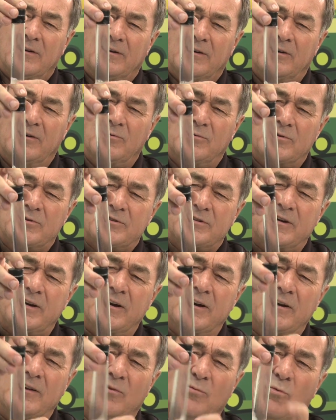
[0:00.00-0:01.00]
you will
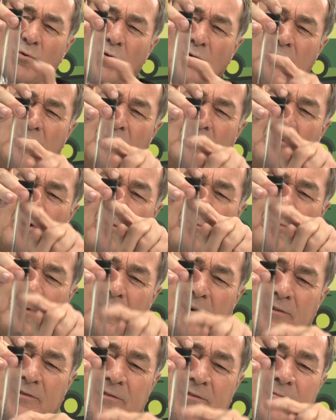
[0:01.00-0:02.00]
see the water
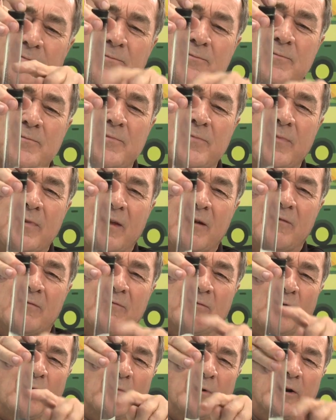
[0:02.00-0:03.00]
droplets
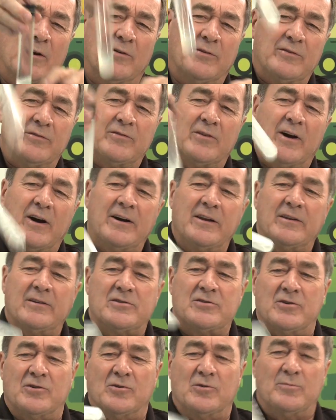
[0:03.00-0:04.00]
forming on the side of the
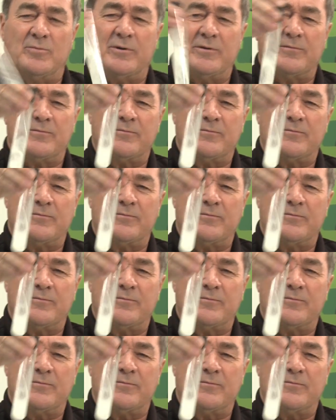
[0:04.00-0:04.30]
tube.